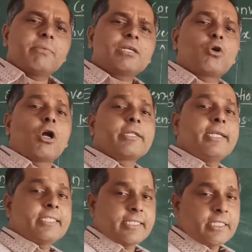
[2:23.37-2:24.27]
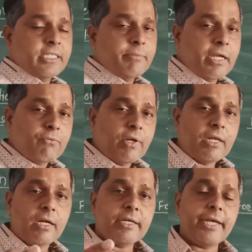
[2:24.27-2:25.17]
but coordinate system that
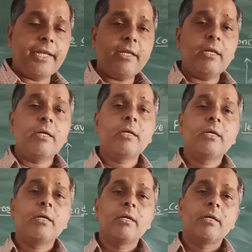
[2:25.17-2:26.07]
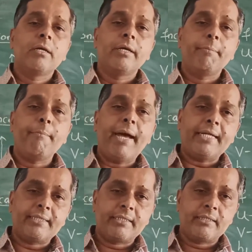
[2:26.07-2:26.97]
we learn in
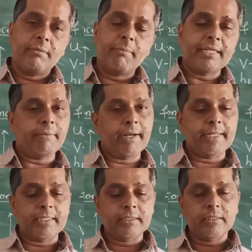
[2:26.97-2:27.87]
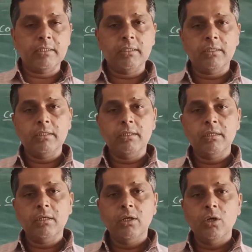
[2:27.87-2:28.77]
mathematics.
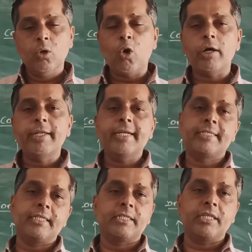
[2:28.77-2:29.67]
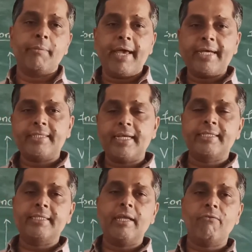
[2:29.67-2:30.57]
Coordinate system,
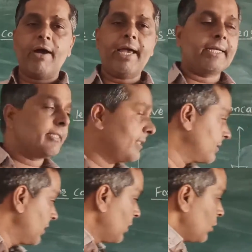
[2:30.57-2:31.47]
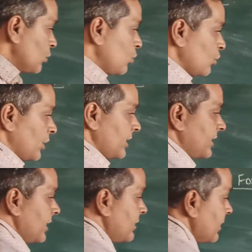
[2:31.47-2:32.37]
x-axis and y-axis. So this
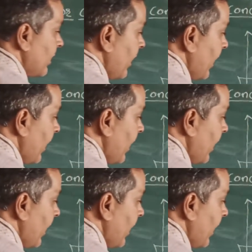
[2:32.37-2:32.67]
is